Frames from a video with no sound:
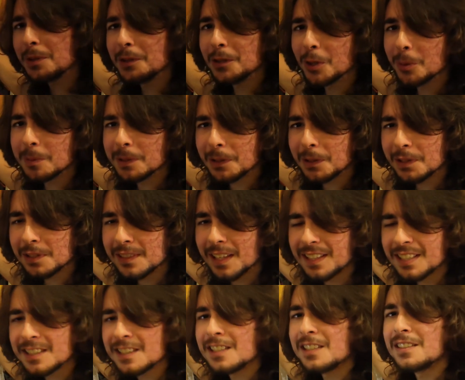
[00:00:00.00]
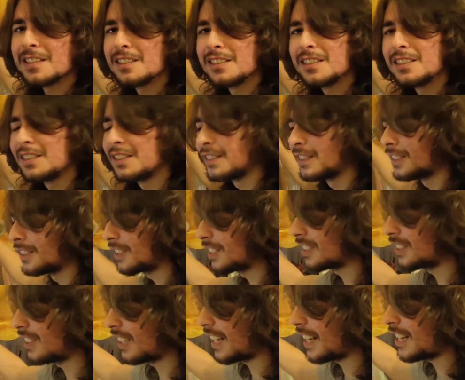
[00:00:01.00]
the window because there's
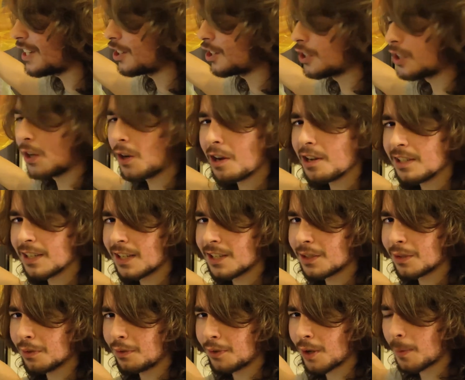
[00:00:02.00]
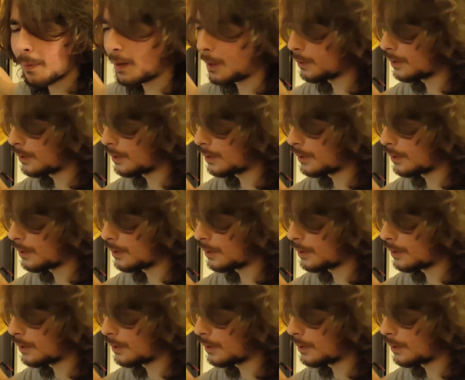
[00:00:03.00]
strange noises from